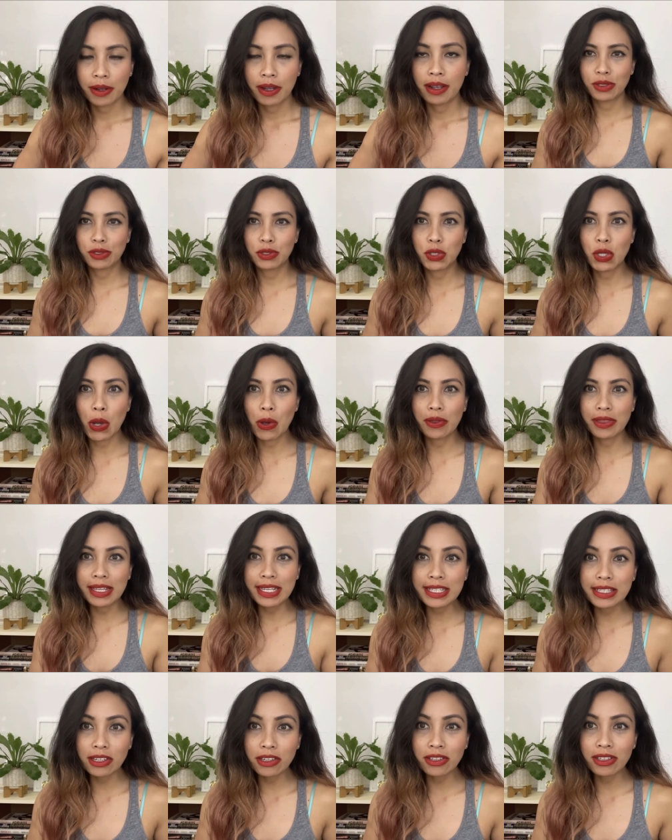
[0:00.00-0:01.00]
So
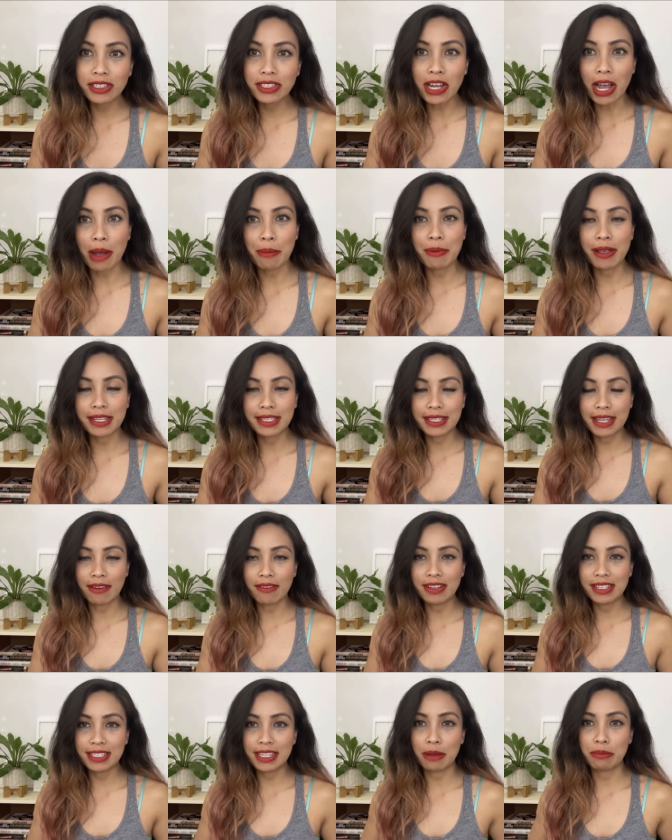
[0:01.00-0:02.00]
these are the top
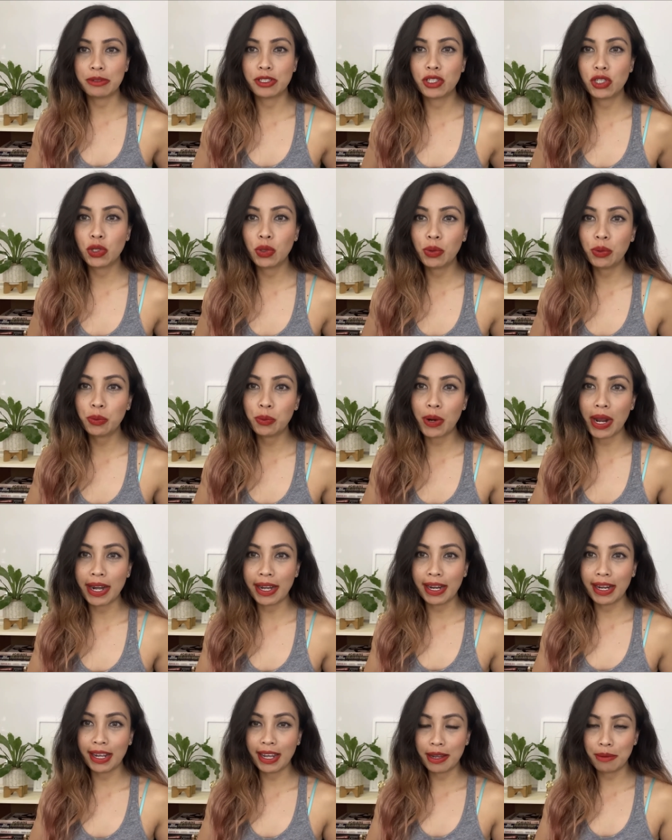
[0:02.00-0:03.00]
7 steps to
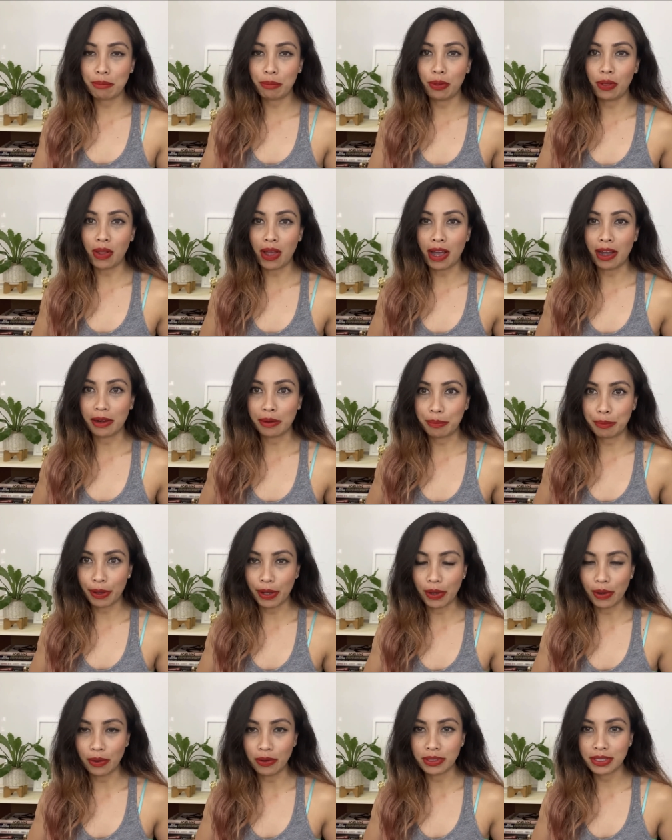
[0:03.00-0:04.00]
writing a blog
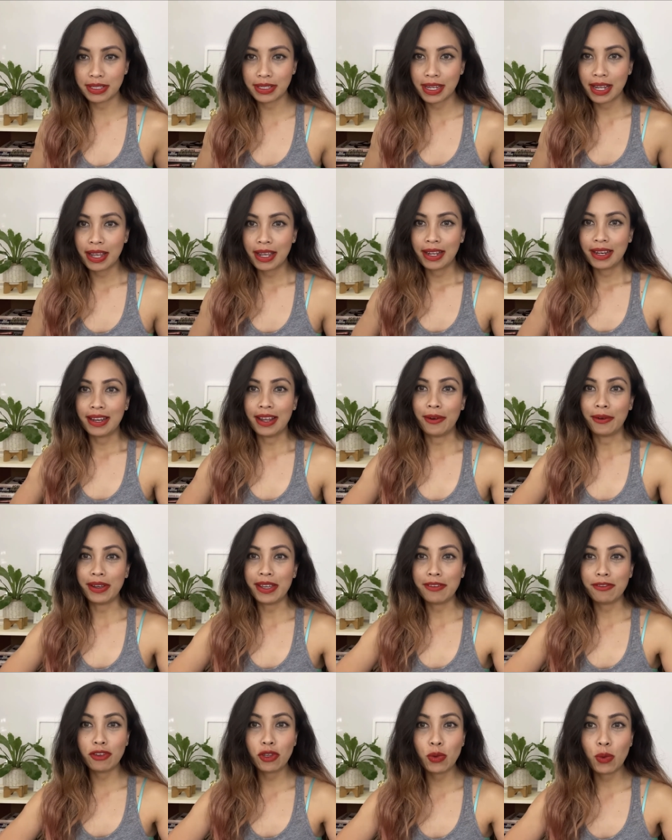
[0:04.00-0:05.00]
post. Now,
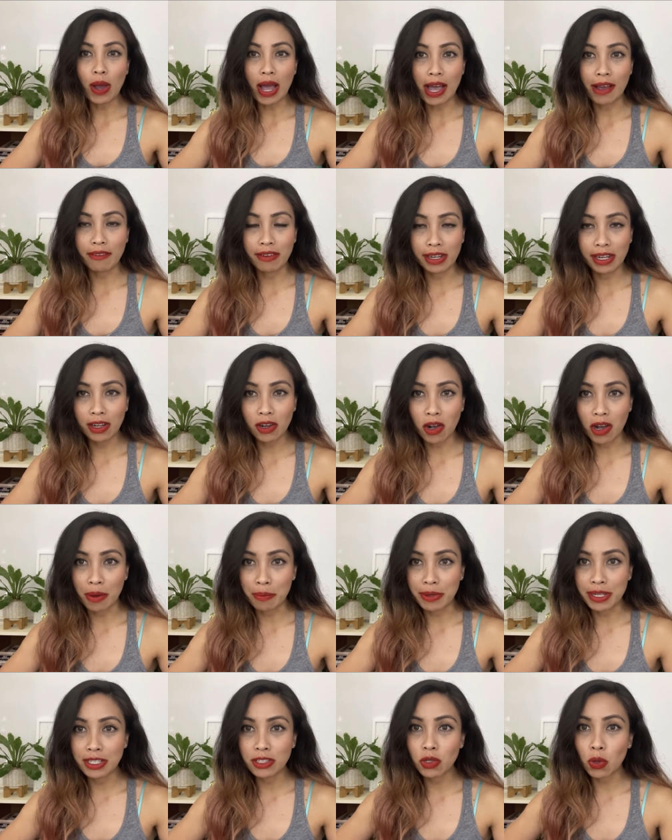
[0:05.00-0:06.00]
if you have any
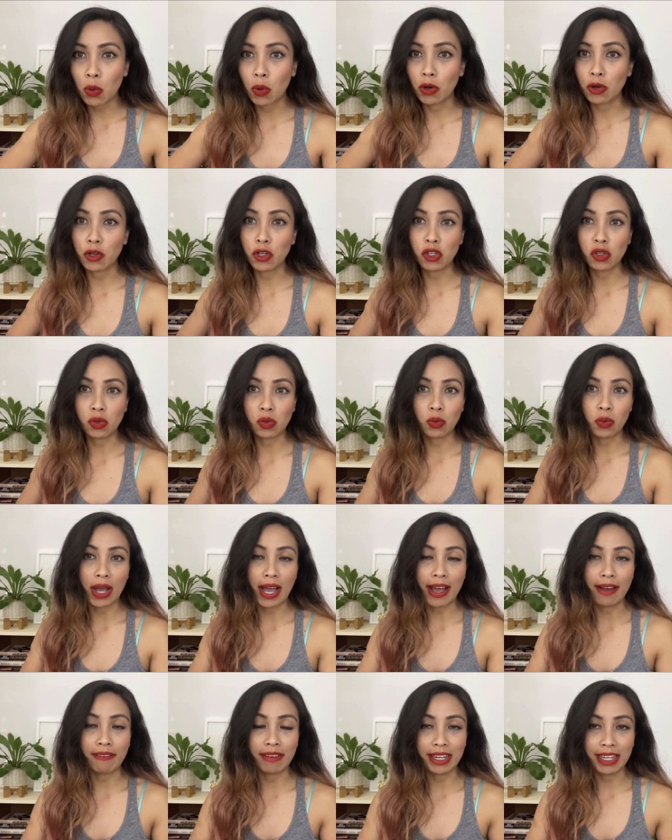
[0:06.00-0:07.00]
comments or you
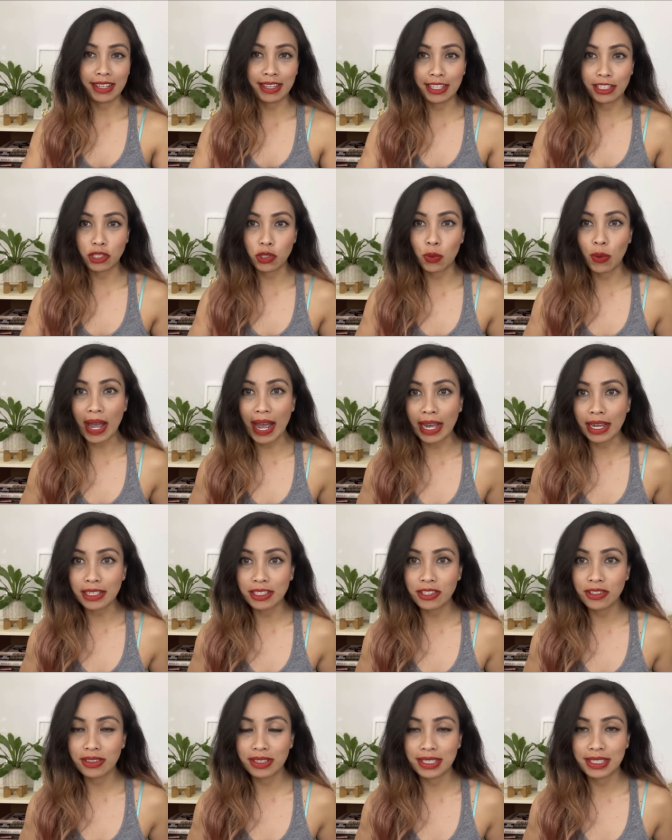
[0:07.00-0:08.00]
have anything to add
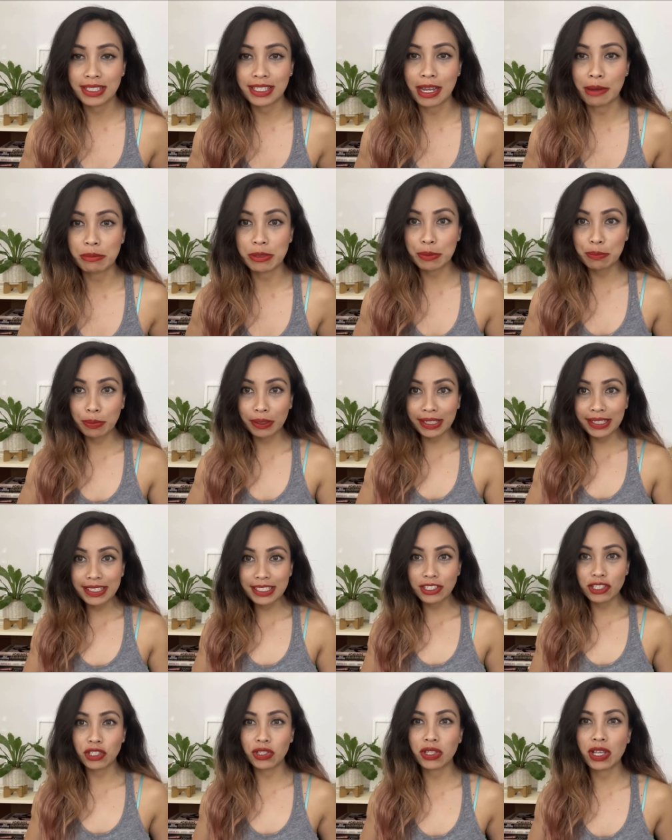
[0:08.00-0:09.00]
to these steps,
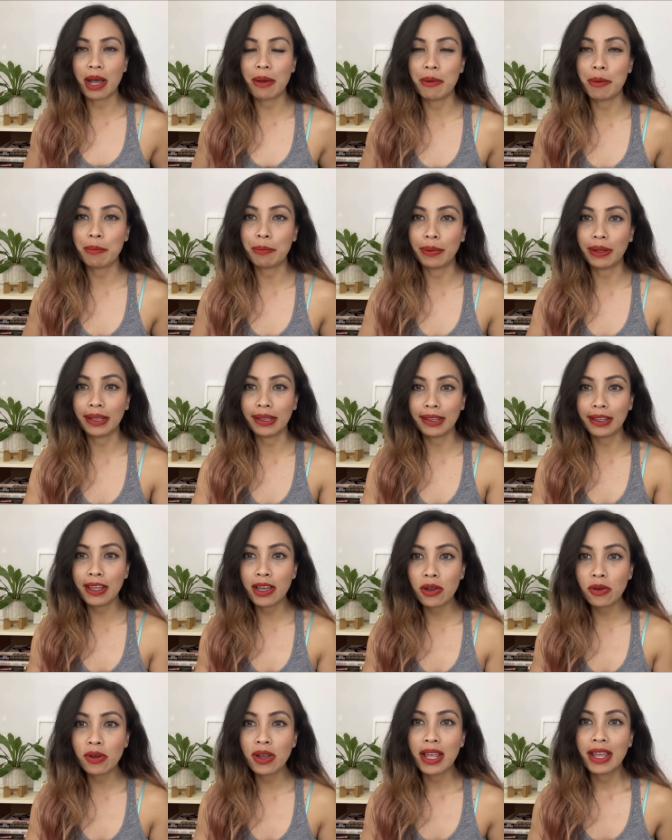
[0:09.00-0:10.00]
please just comment
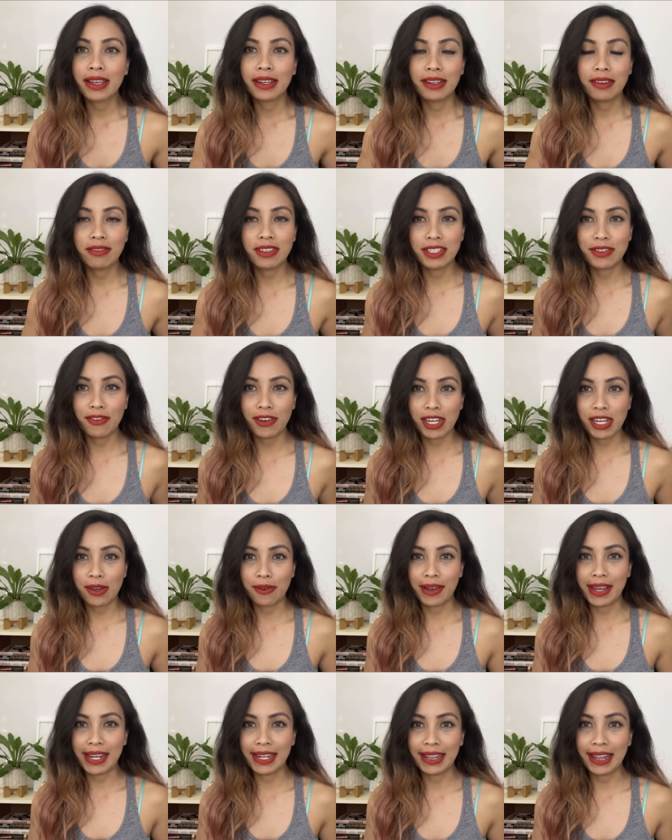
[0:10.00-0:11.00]
below. Give this video
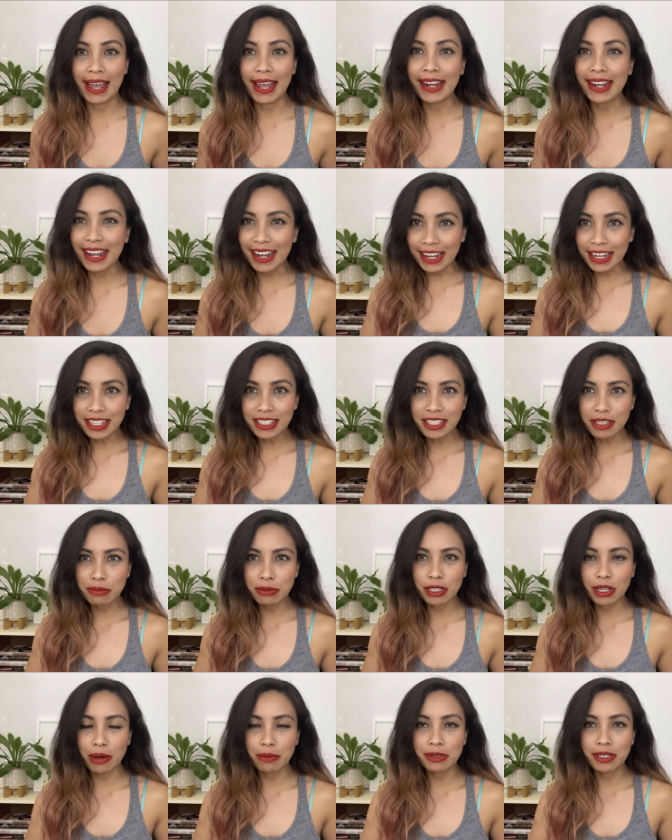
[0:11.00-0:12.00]
a like and a
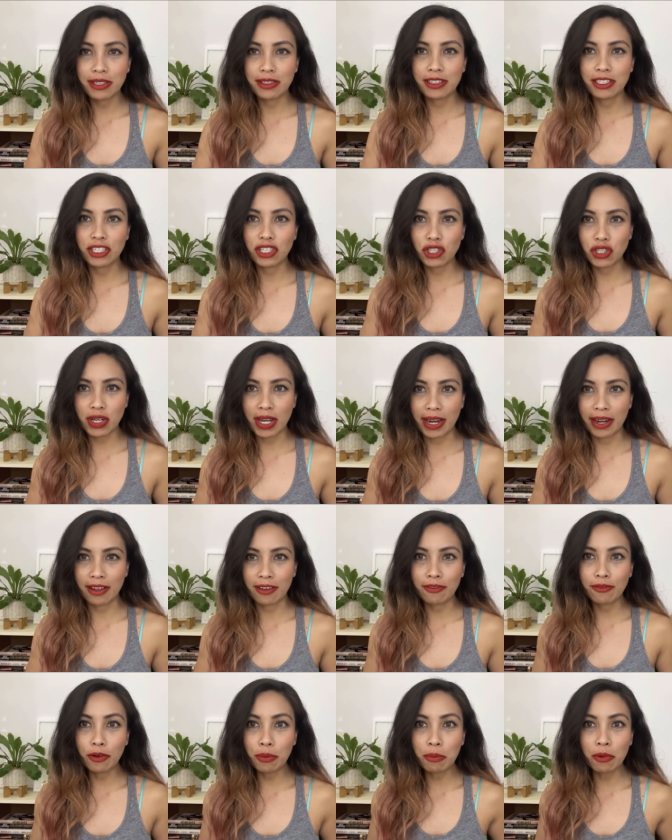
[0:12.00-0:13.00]
subscribe to this channel
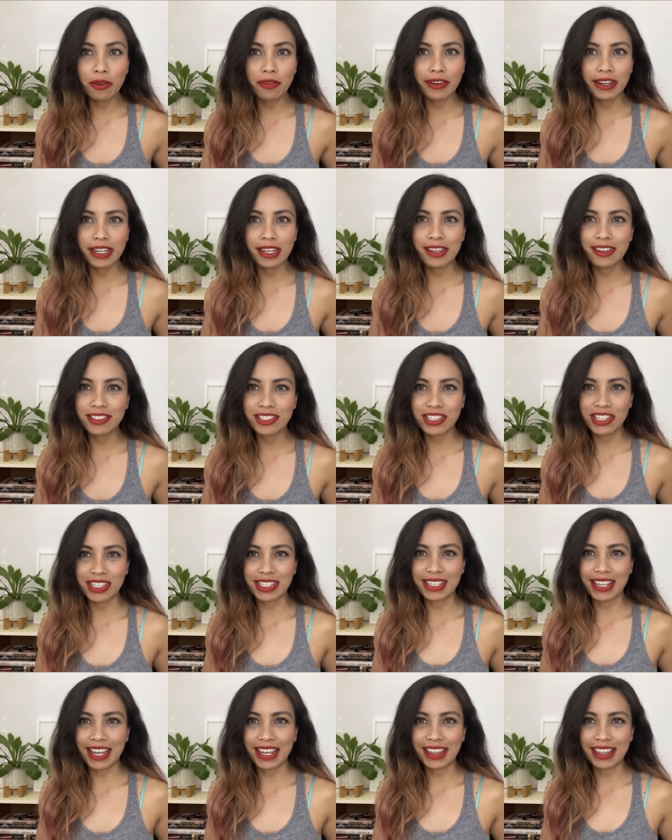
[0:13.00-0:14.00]
for more videos
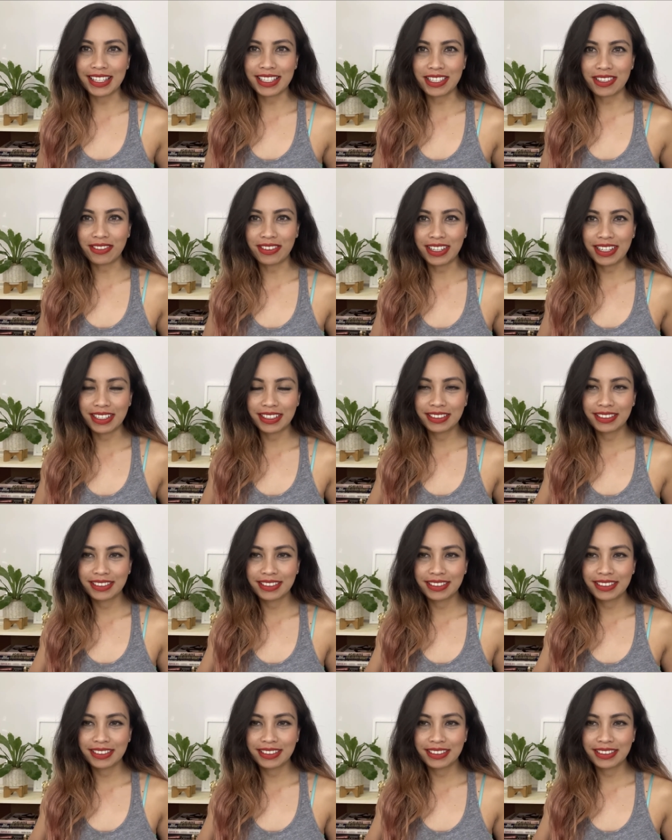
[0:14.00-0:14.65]
just like this one.